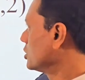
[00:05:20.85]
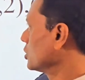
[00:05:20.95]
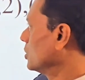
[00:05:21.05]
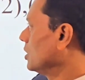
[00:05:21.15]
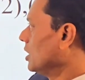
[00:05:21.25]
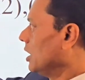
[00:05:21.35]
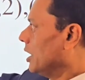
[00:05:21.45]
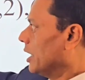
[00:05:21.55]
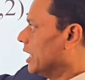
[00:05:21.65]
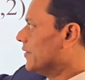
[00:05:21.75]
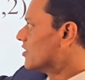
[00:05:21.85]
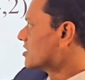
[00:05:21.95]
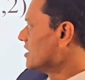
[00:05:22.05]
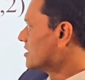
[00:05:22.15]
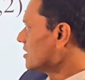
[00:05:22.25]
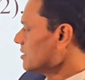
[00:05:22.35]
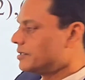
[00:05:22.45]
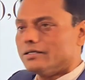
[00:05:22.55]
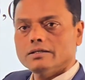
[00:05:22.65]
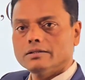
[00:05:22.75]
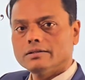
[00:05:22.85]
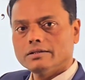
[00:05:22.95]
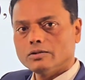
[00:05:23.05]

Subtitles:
So inverse relation